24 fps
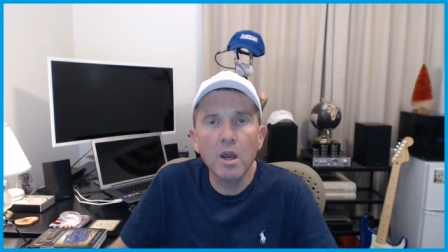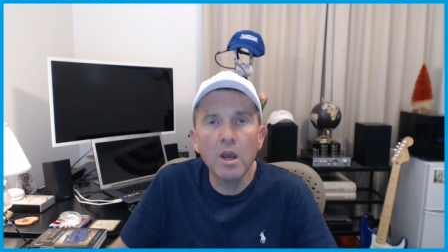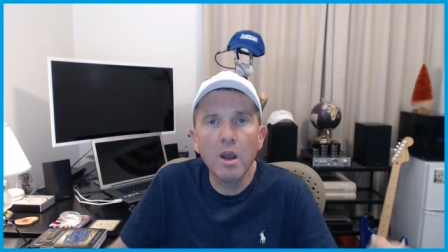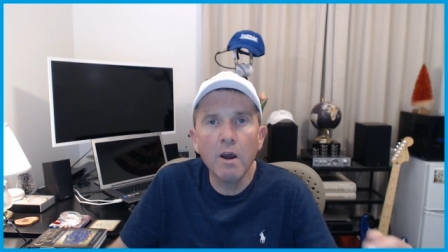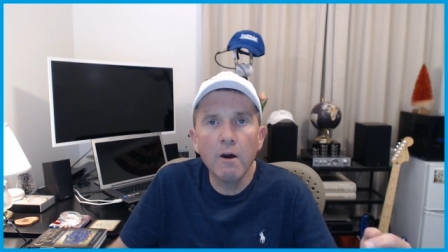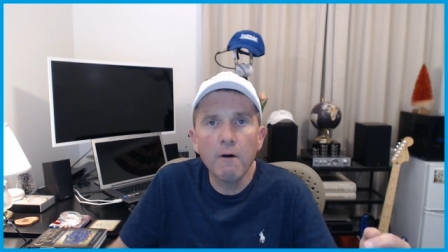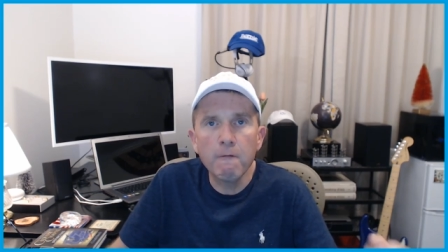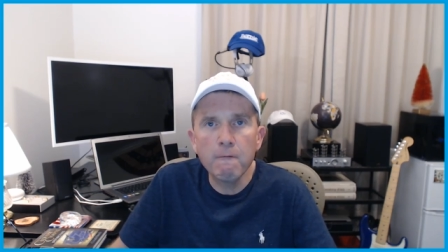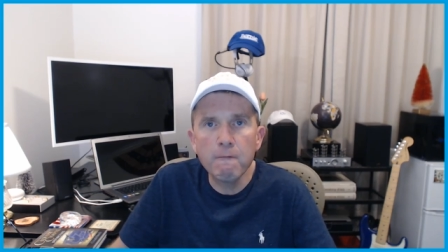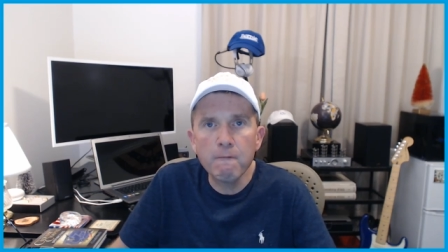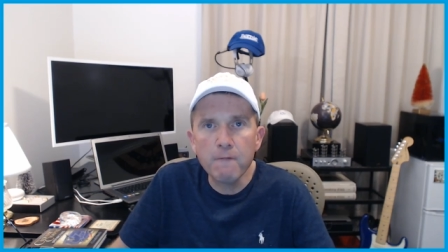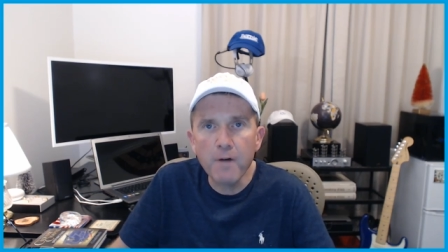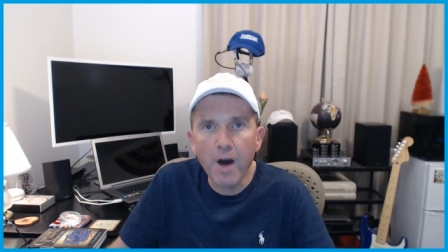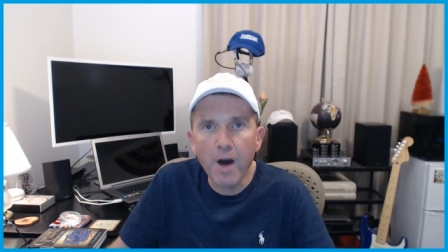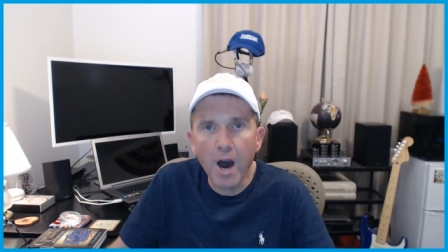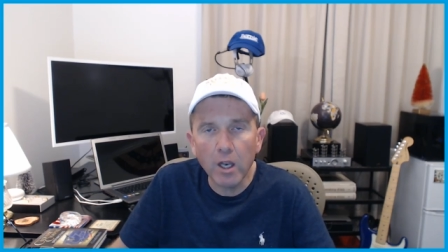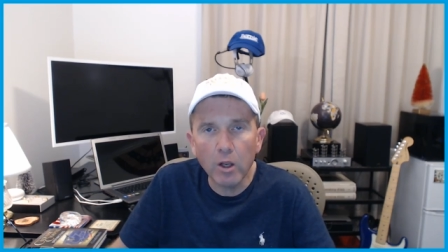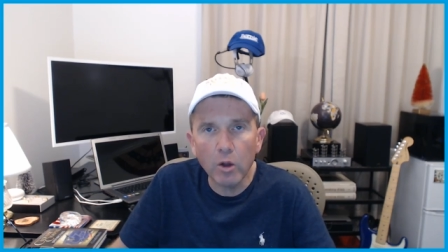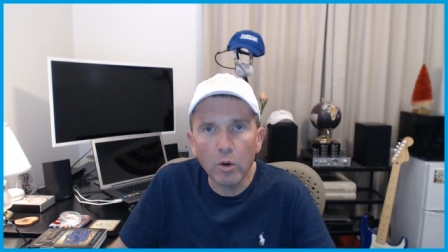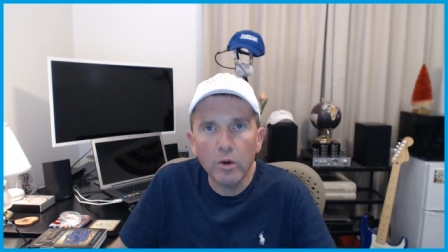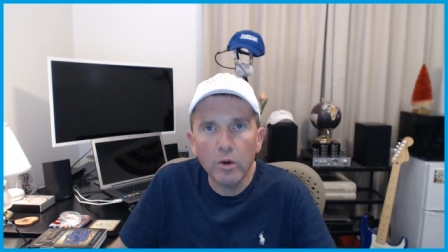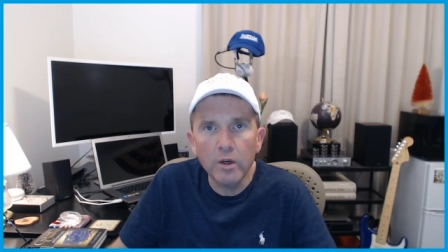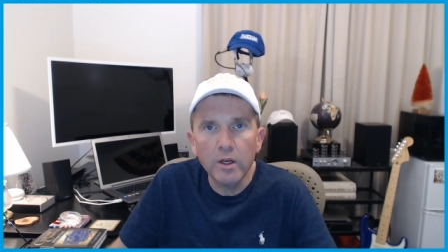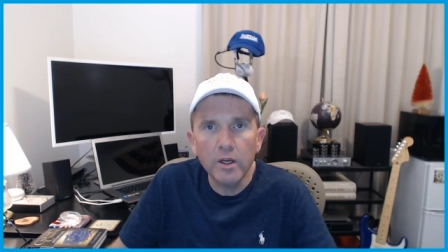
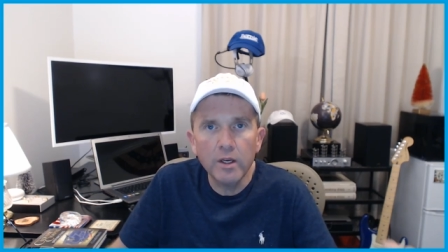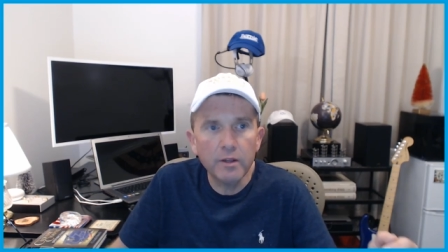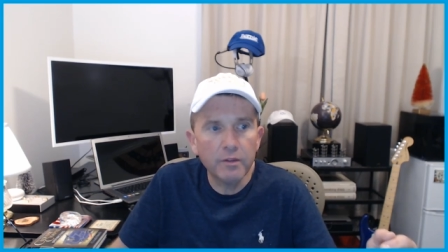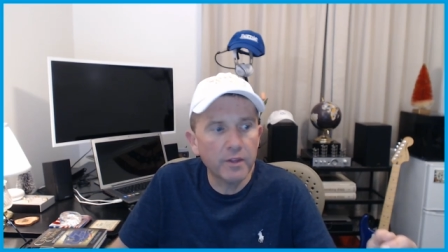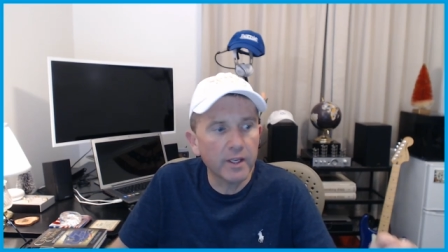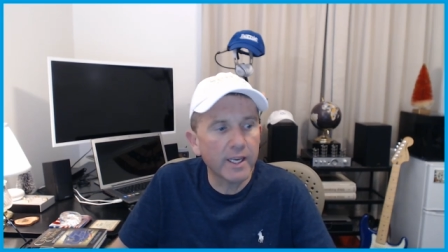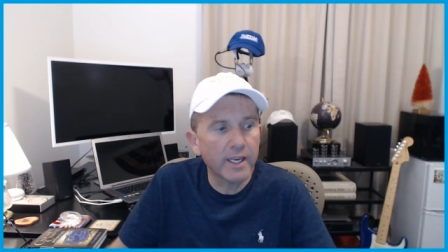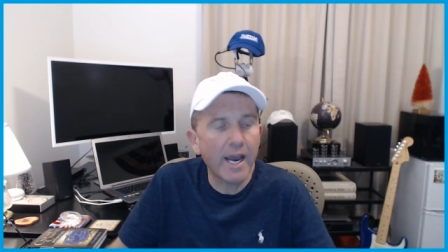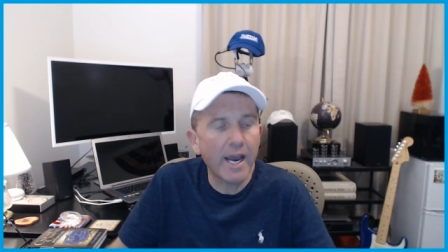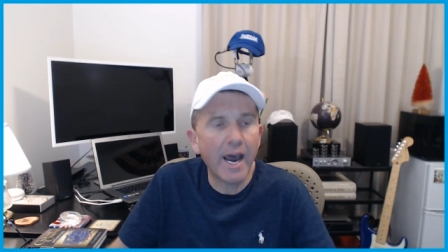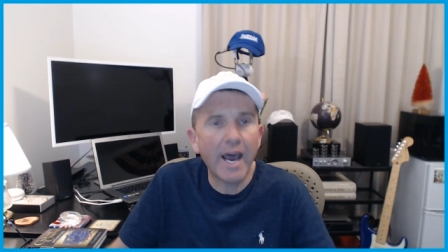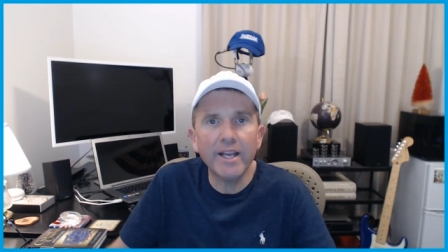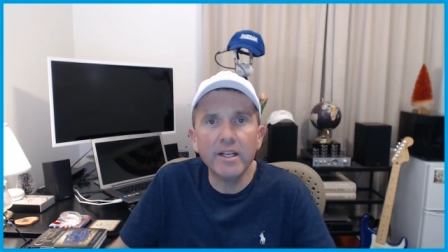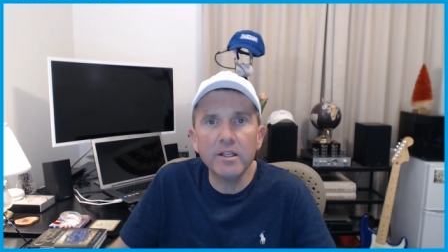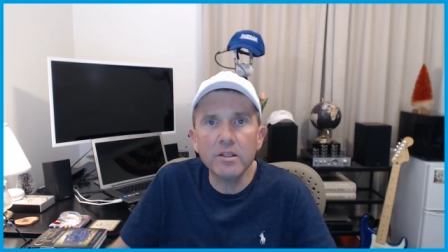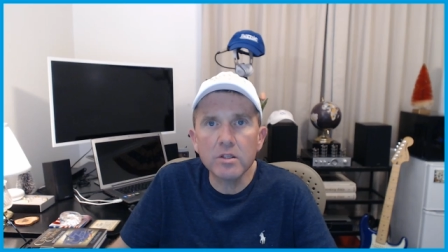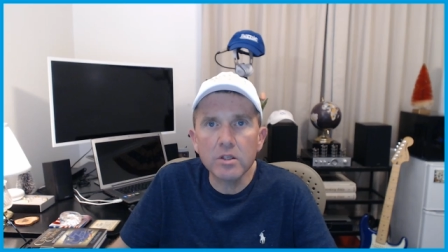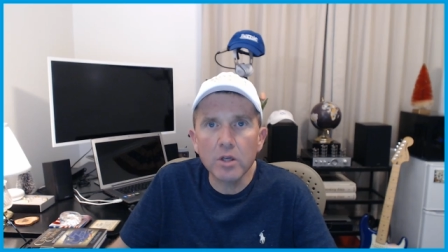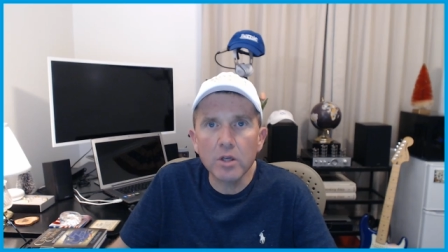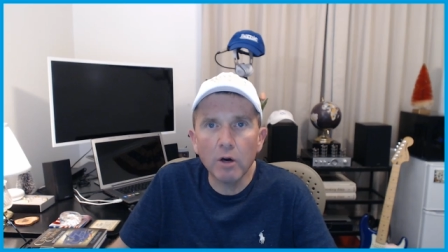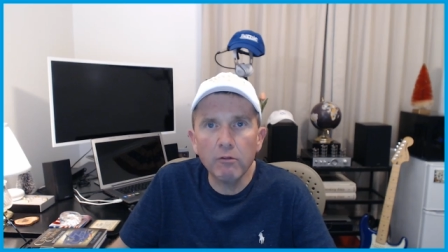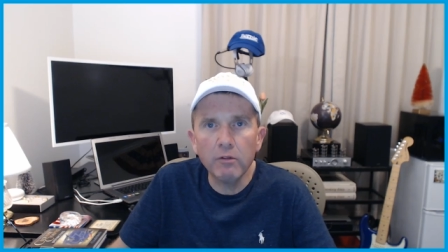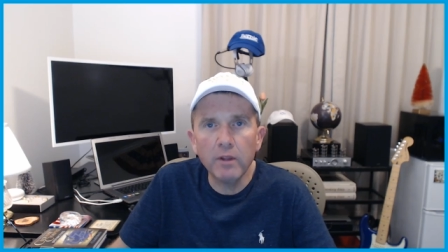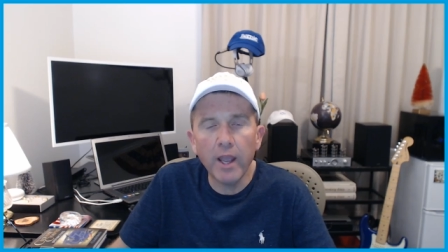Follow the guidance
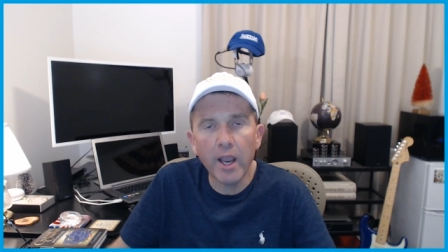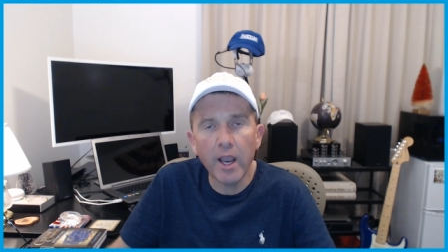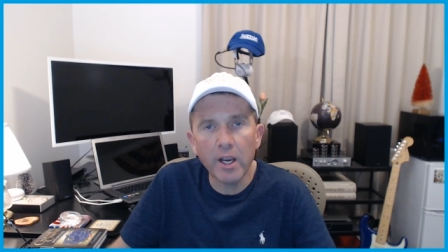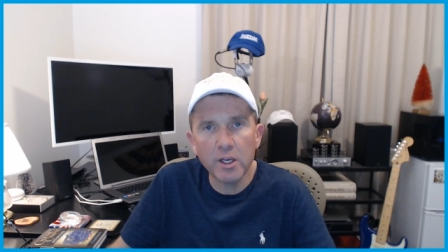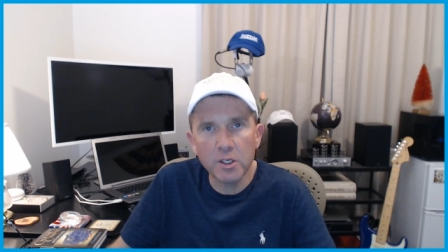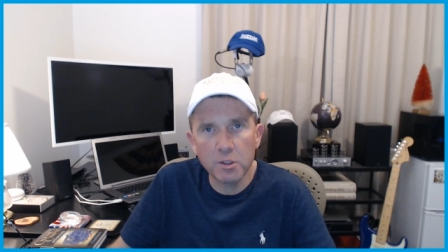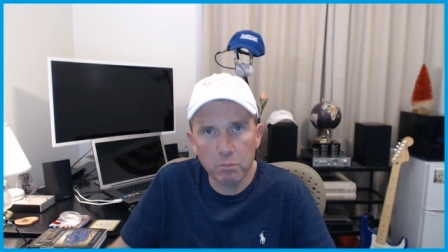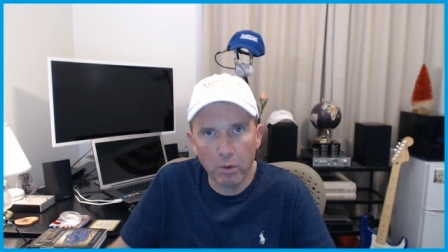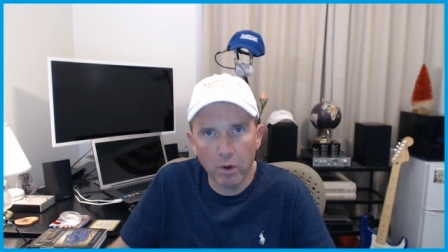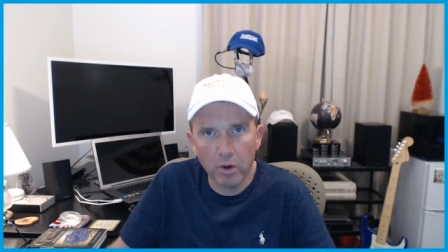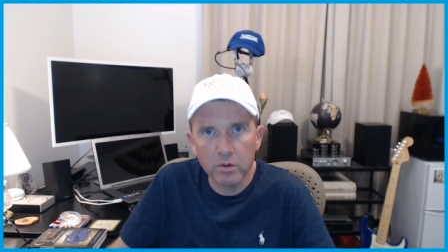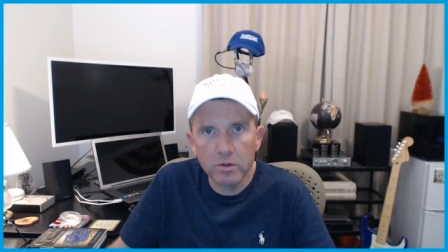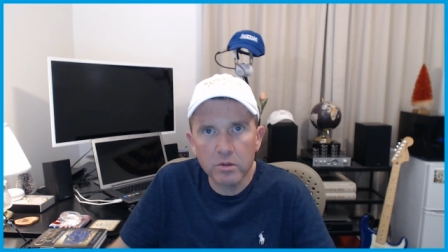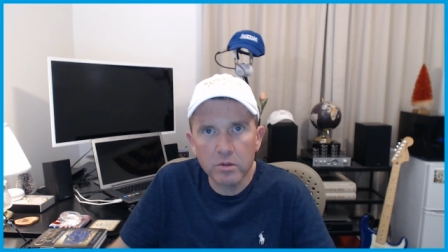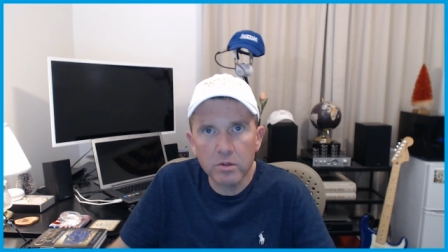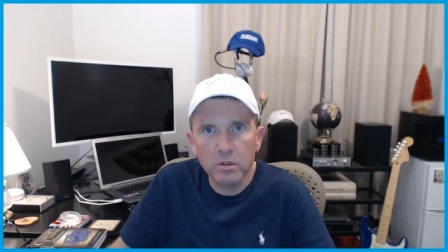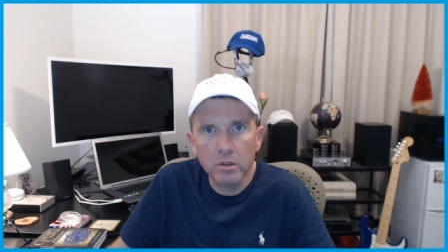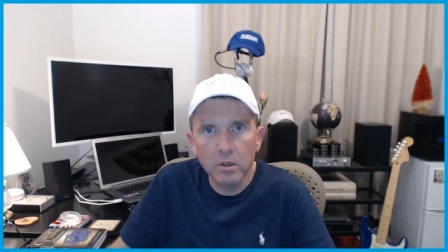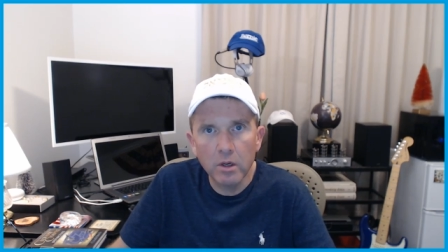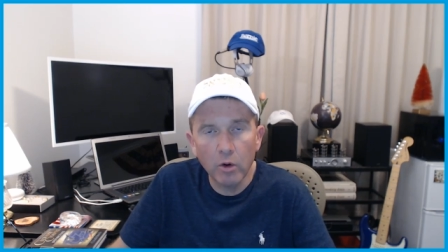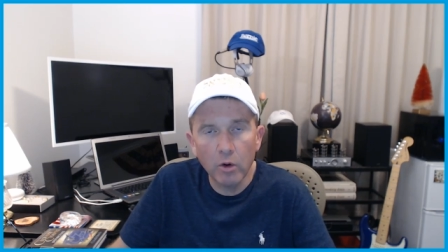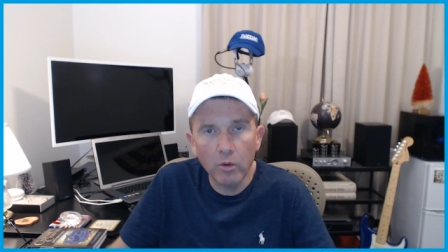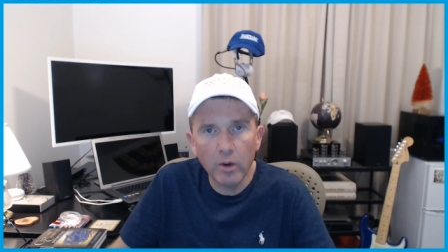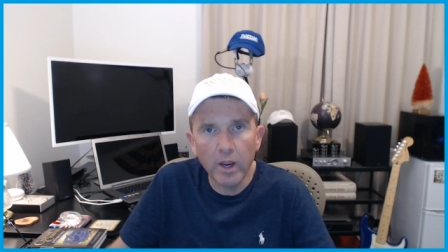of the experts,
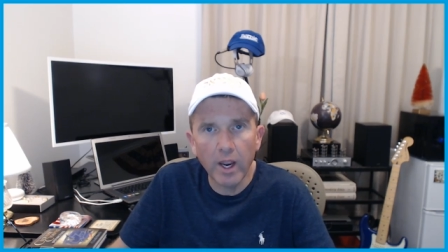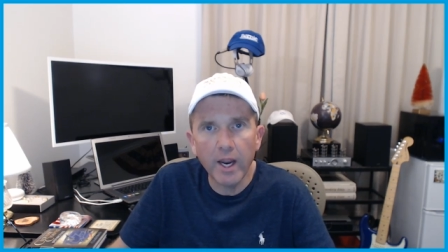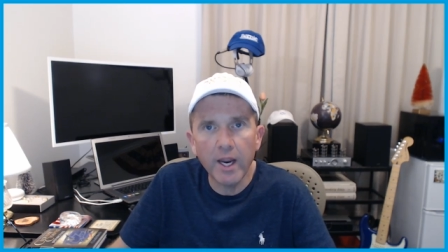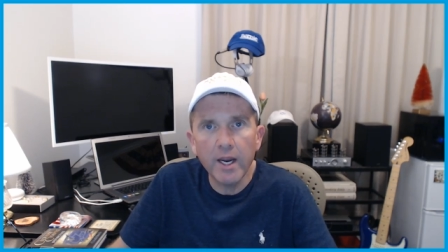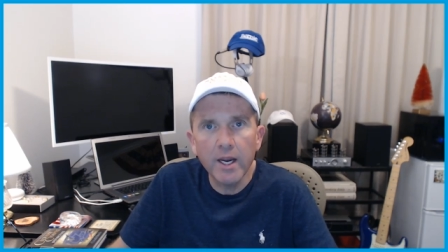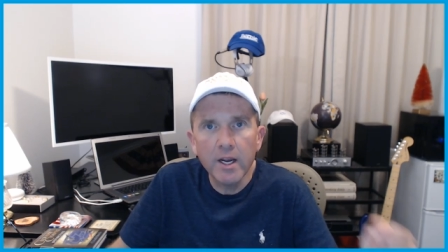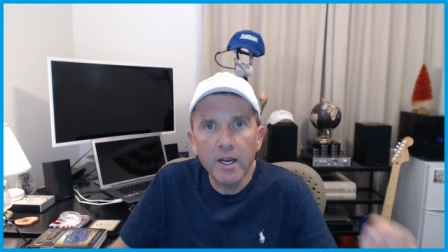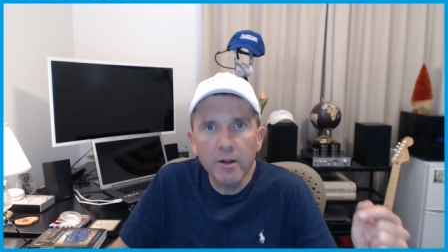okay?